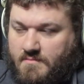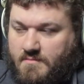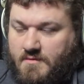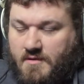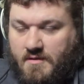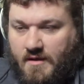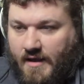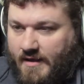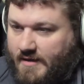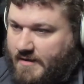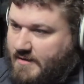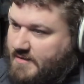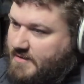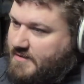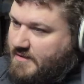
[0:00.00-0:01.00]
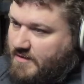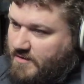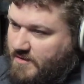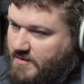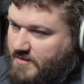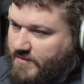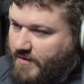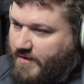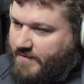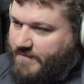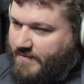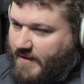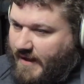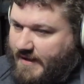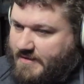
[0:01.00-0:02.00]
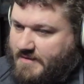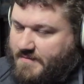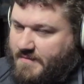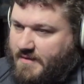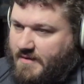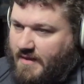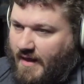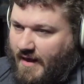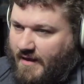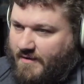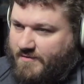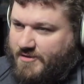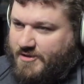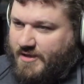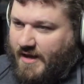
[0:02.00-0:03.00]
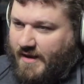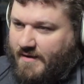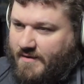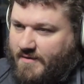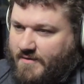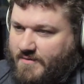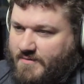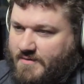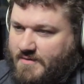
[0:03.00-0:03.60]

The lighting still looks very flat to me, lack of shadows.